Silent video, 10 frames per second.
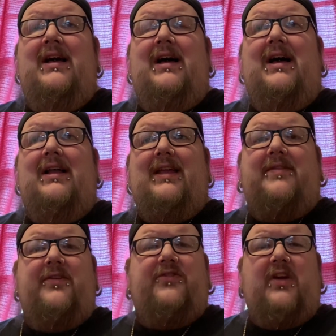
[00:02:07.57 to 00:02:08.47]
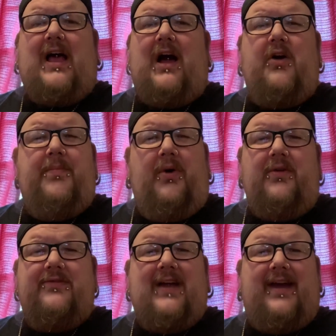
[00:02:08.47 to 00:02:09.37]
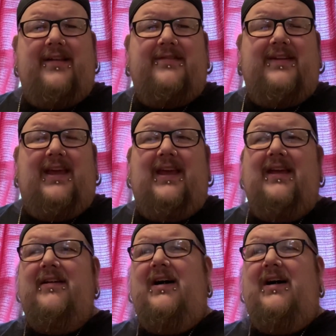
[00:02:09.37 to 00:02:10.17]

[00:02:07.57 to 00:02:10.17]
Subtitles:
and like the Chicago Bulls dynasty